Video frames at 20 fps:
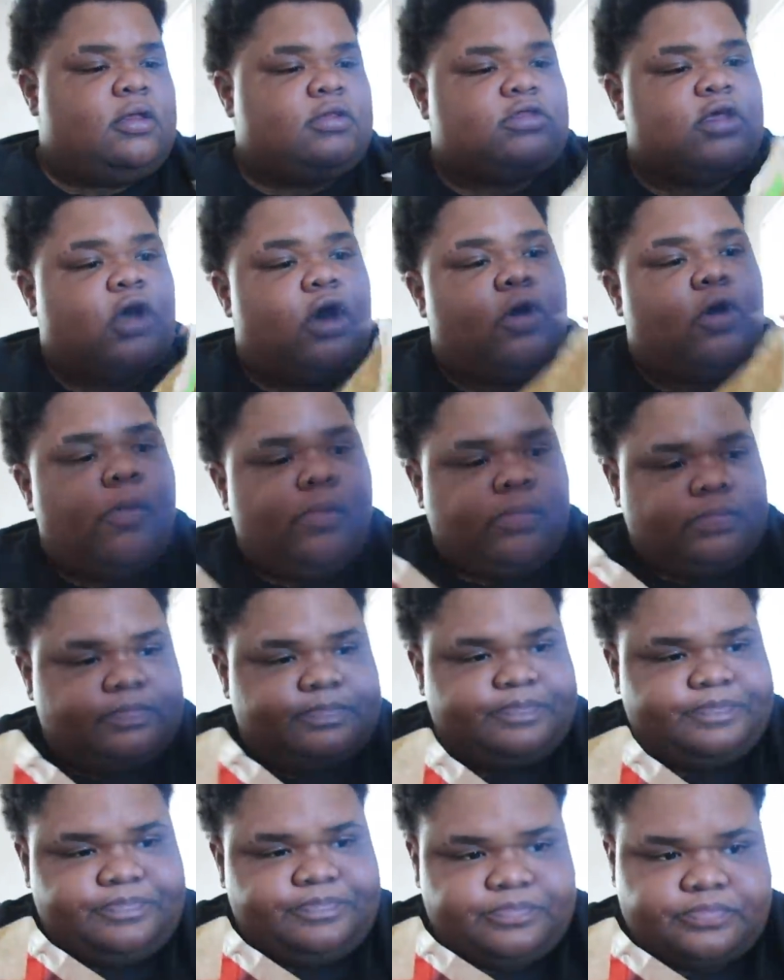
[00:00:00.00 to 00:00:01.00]
So,
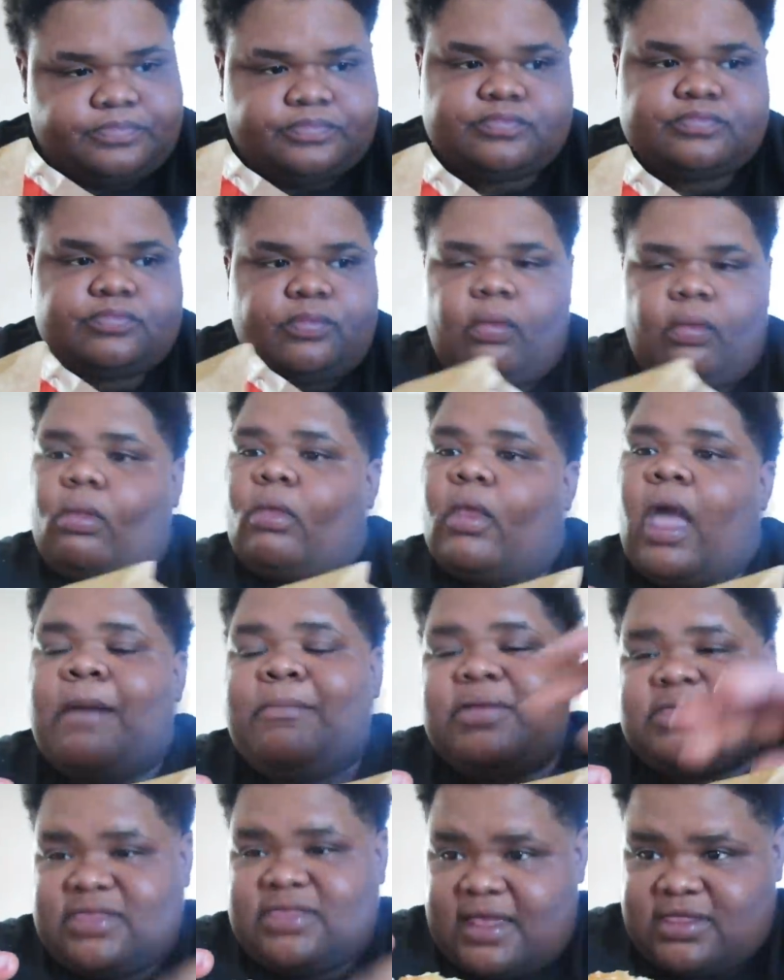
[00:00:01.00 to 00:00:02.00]

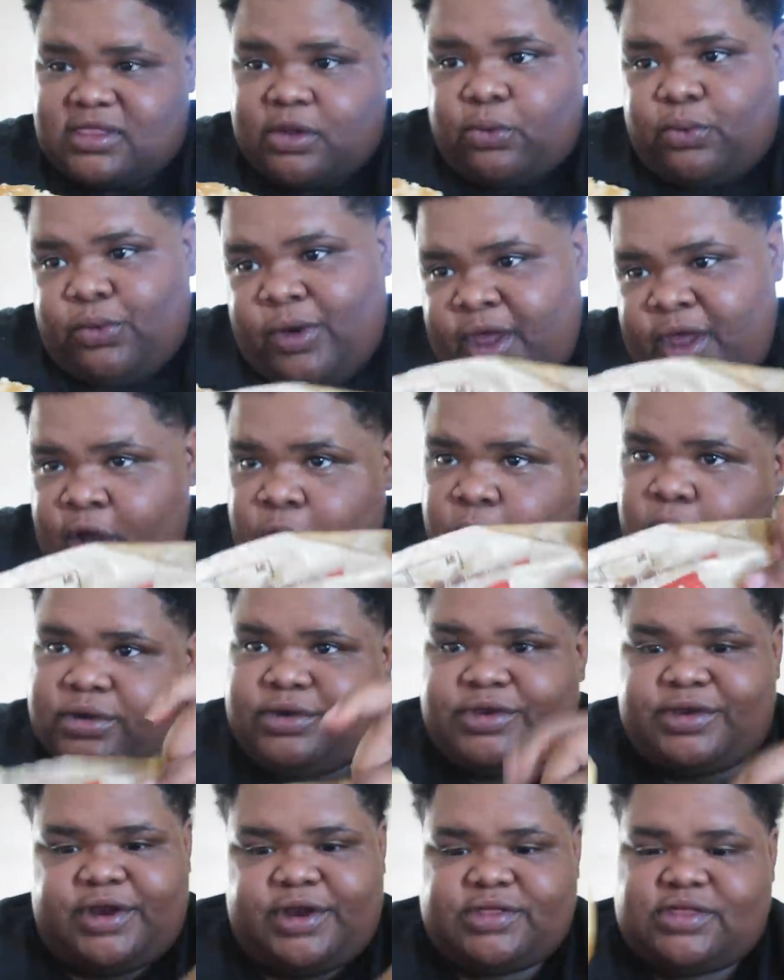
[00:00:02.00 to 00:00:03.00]
I'm going to set the real
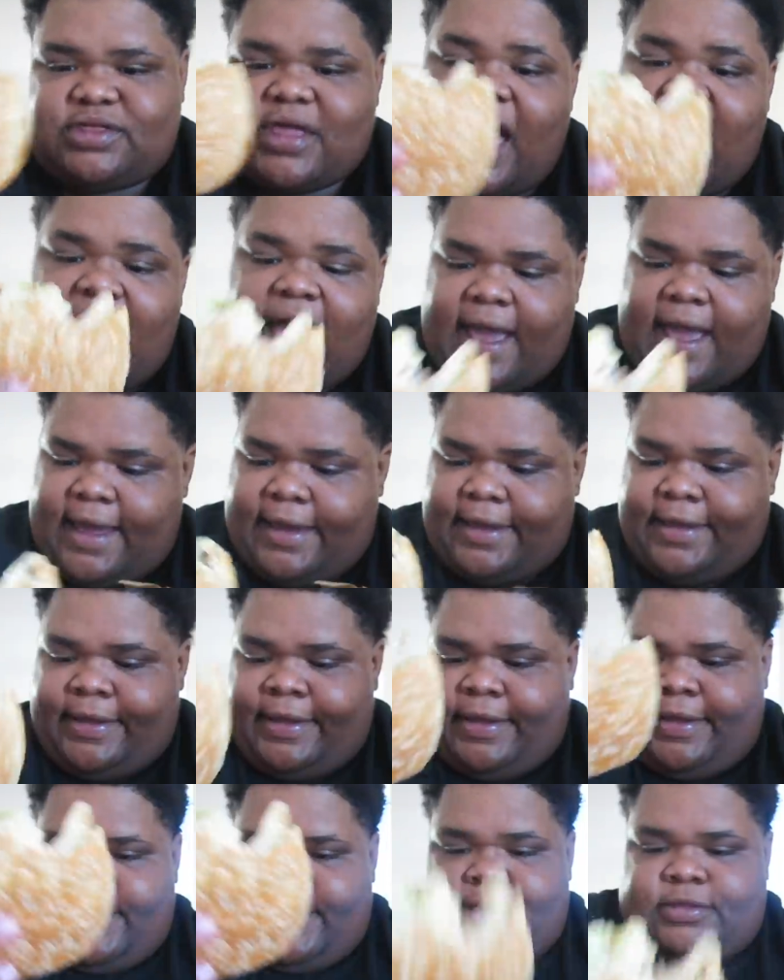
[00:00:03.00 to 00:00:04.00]
one to the side.
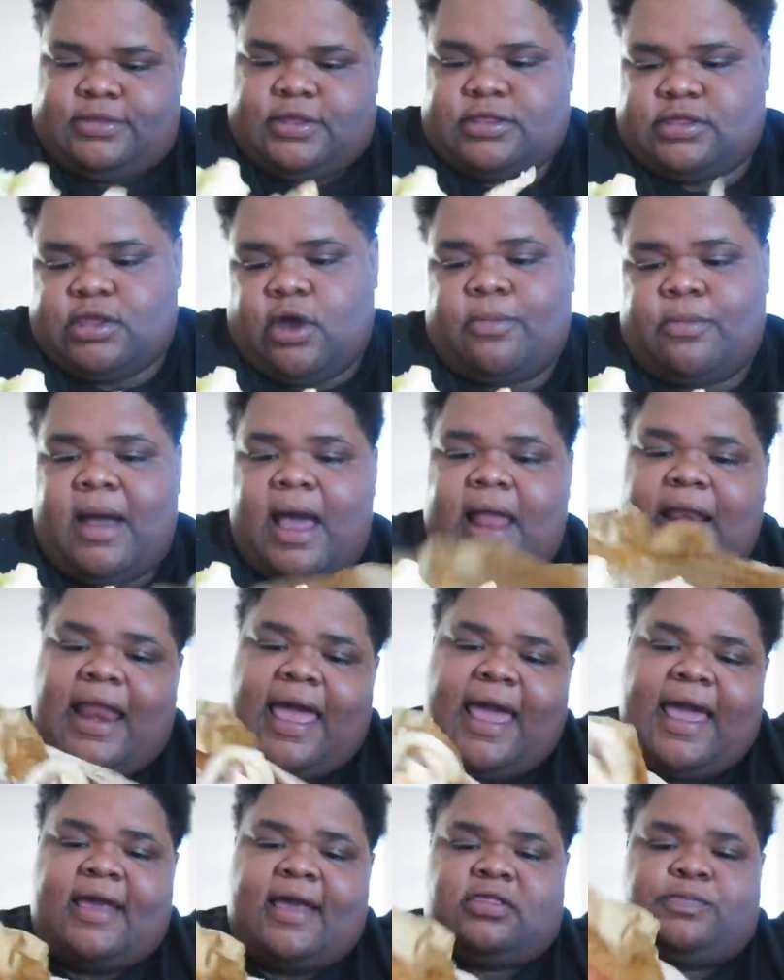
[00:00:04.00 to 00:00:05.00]
Since on my
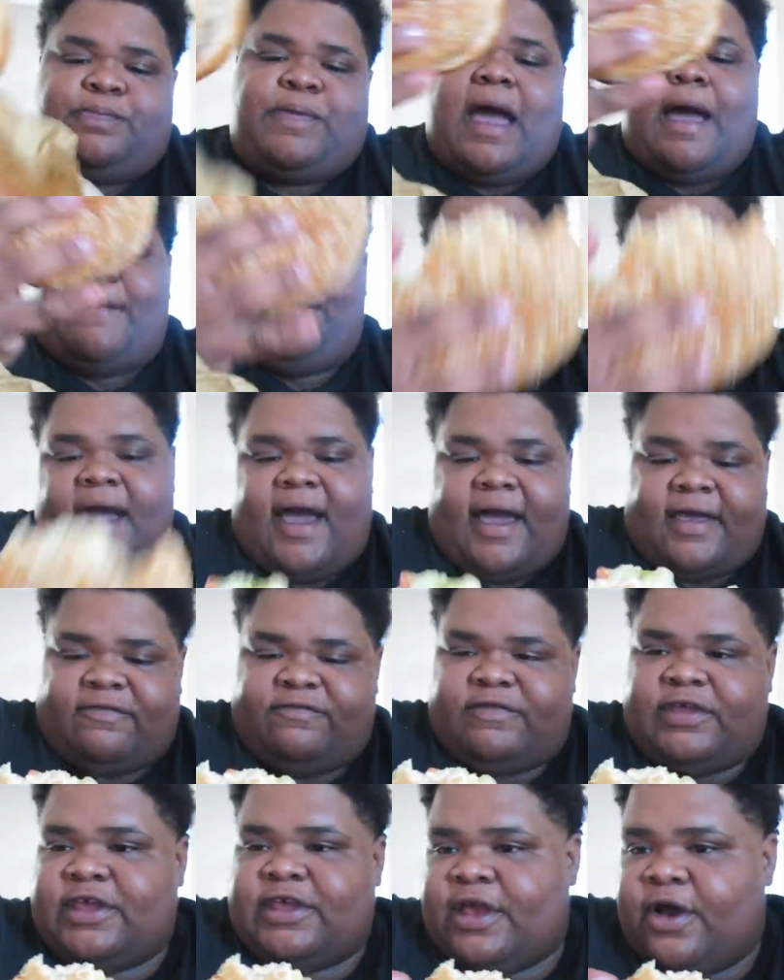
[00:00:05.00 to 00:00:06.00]
last Popeyes
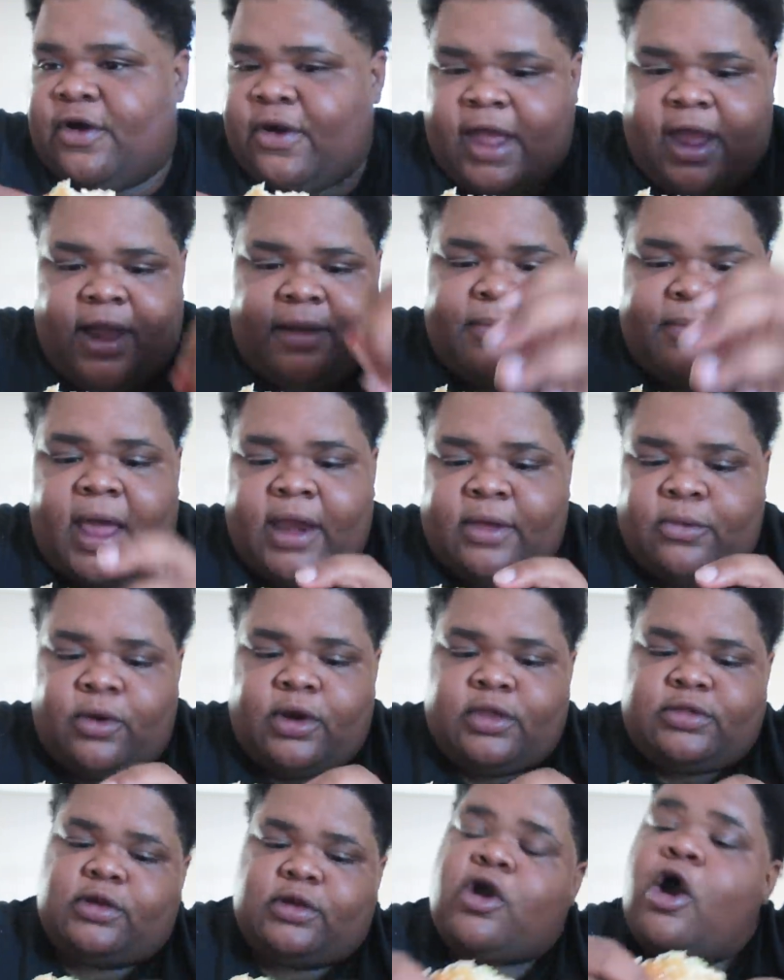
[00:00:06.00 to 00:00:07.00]
video, everybody
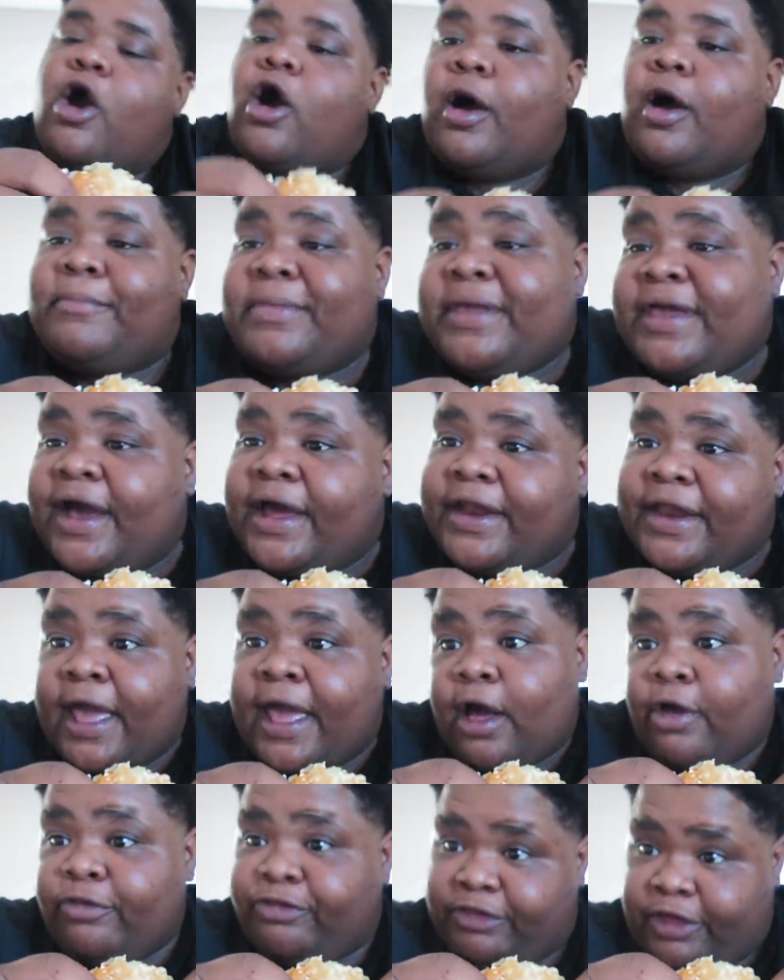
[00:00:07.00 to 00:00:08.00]
wanted to call me
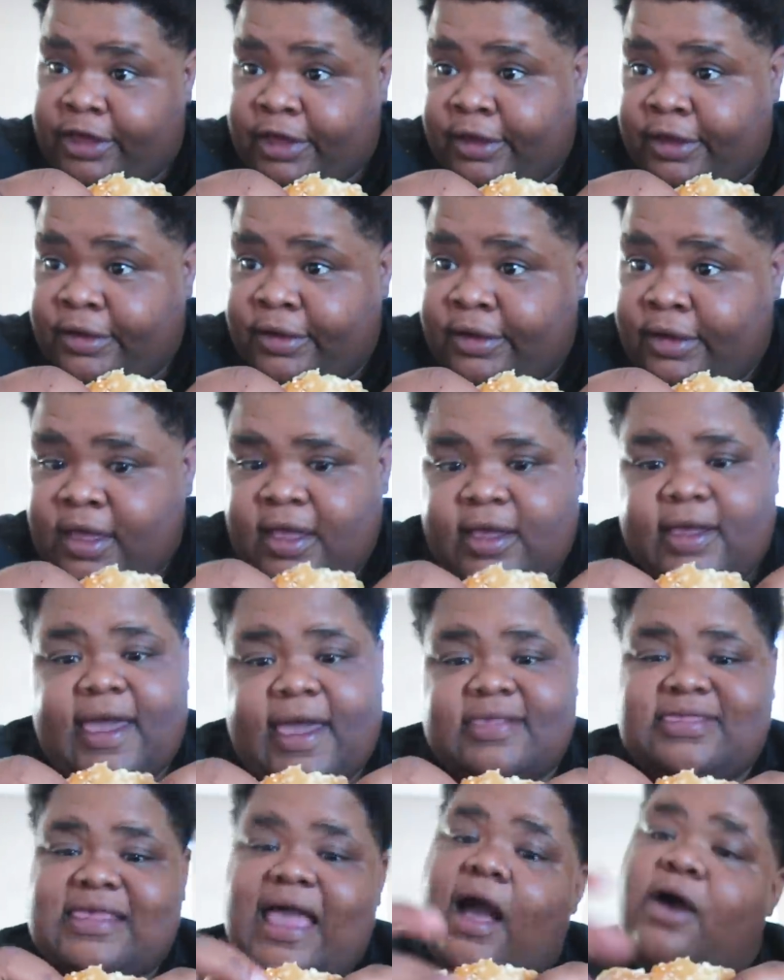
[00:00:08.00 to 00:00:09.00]
unhealthy.
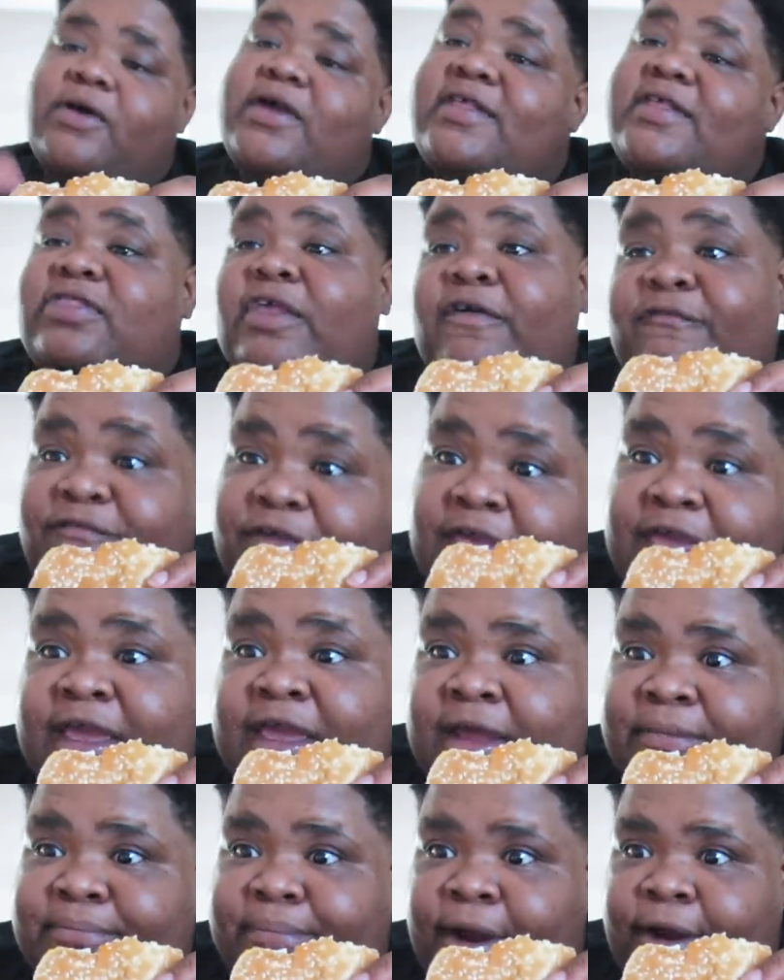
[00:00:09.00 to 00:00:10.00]
Guess I'll eat the
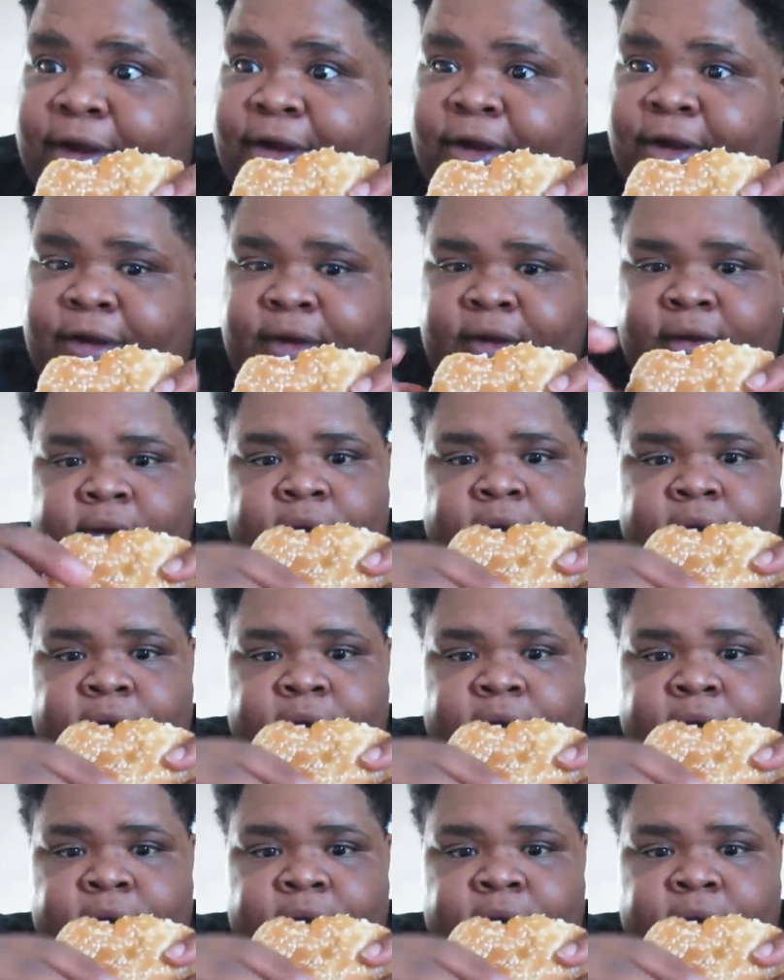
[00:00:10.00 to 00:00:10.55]
vegan burger.